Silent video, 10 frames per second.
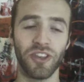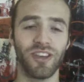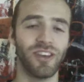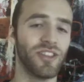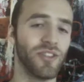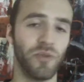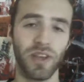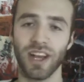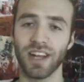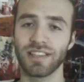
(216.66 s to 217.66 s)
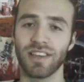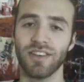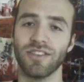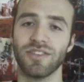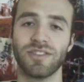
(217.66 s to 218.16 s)
to the We Got
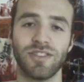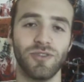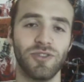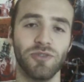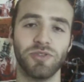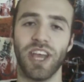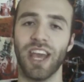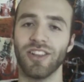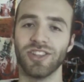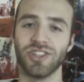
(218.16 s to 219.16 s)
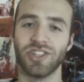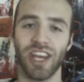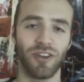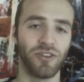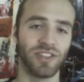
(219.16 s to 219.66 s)
Skillz YouTube channel and just
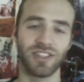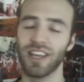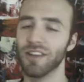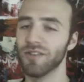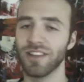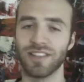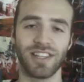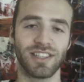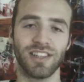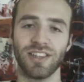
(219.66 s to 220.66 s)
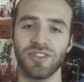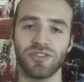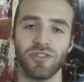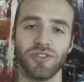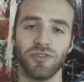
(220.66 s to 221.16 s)
check out this kid when he's 16 years
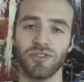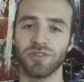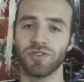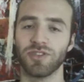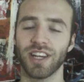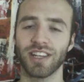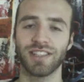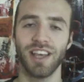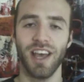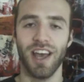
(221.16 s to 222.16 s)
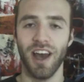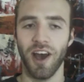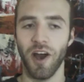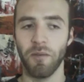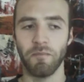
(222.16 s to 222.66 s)
old doing some tricks.
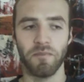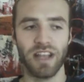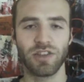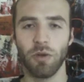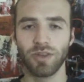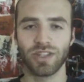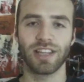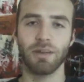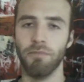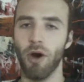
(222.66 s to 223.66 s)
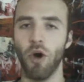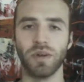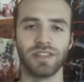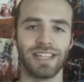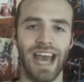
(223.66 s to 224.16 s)
It's almost like the ball
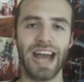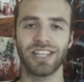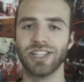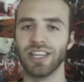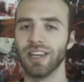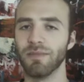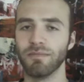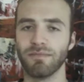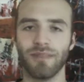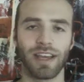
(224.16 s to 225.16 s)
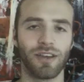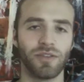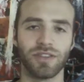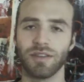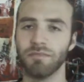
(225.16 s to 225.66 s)
was attached to him. Like it
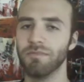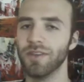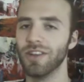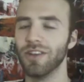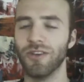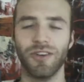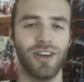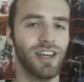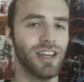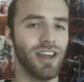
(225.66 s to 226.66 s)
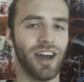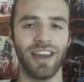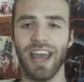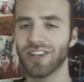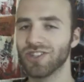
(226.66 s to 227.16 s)
was, you know, not
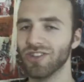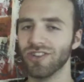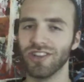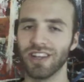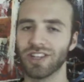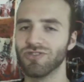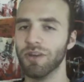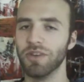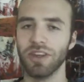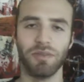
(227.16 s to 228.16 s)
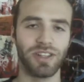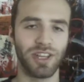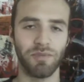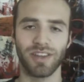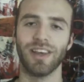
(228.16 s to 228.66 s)
an external extremity, but
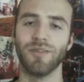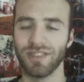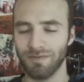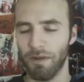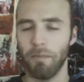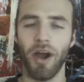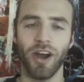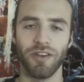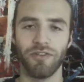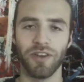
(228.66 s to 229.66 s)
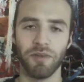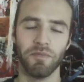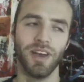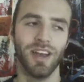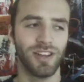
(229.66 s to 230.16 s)
something that was a part of
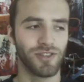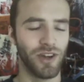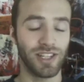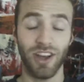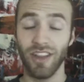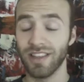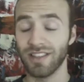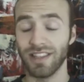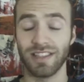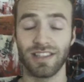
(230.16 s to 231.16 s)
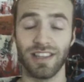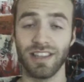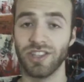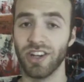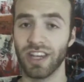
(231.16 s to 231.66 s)
him. So I saw this in
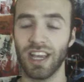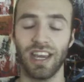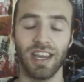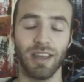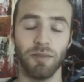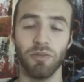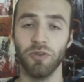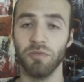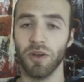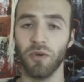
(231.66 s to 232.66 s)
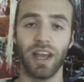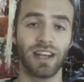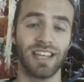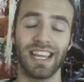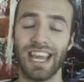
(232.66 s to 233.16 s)
this young kid, and he blew me away
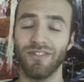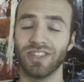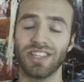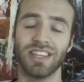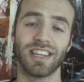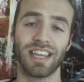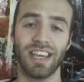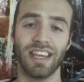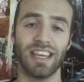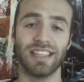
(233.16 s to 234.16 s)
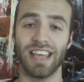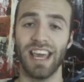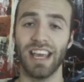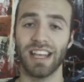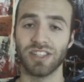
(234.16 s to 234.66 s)
because I'd never seen a kid his
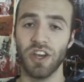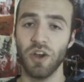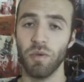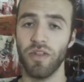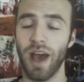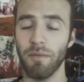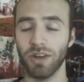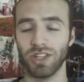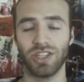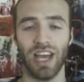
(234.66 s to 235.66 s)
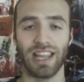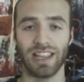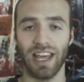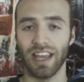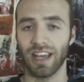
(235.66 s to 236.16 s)
age with that much
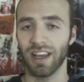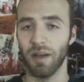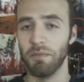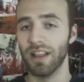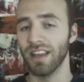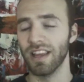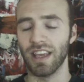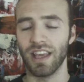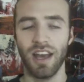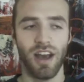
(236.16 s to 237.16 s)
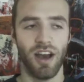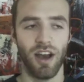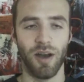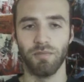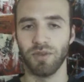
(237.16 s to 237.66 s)
athletic ability.
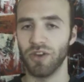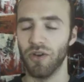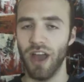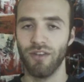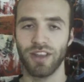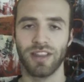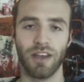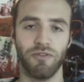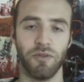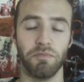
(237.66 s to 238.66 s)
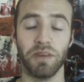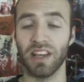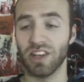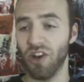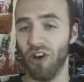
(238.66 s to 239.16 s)
You know, everything from
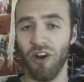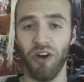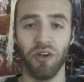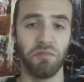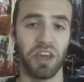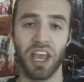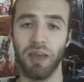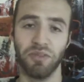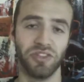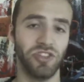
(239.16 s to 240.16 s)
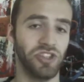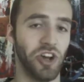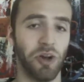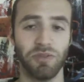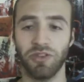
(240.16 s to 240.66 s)
being tall and being able to
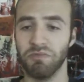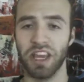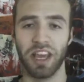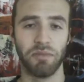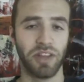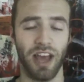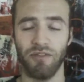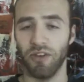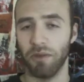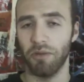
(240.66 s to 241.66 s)
jump to being able to have all the